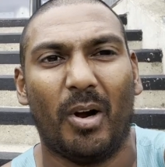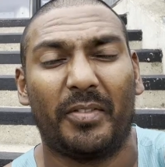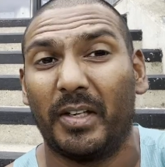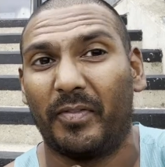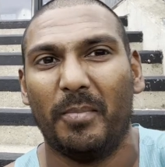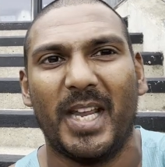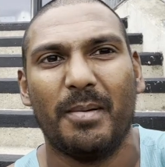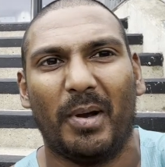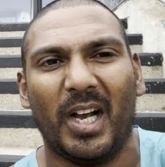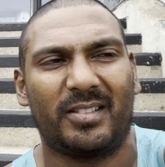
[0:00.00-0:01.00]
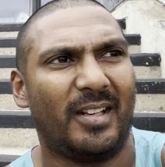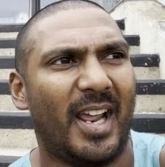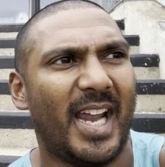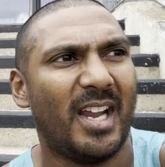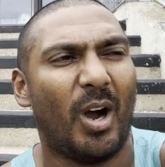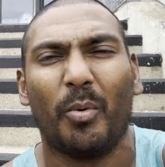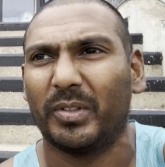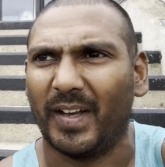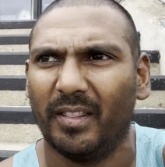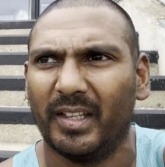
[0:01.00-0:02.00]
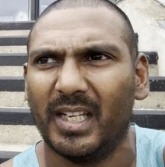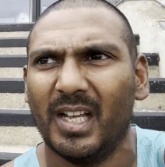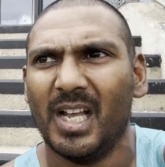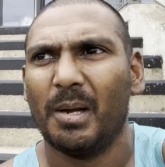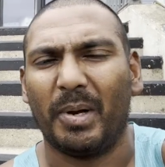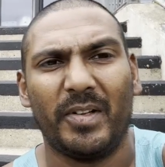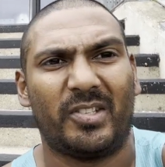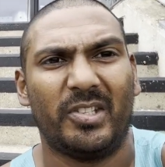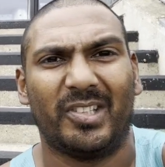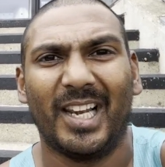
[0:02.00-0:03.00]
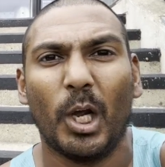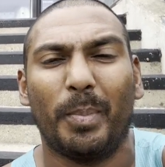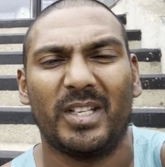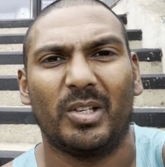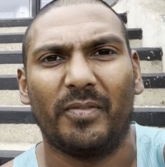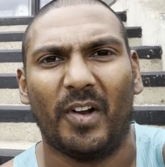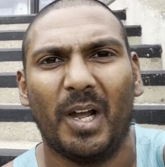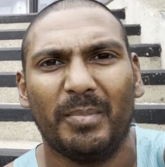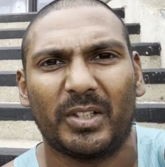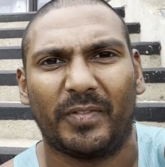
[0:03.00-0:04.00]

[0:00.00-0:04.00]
I think for me personally, I always found the previous two shoes a little bit too firm. This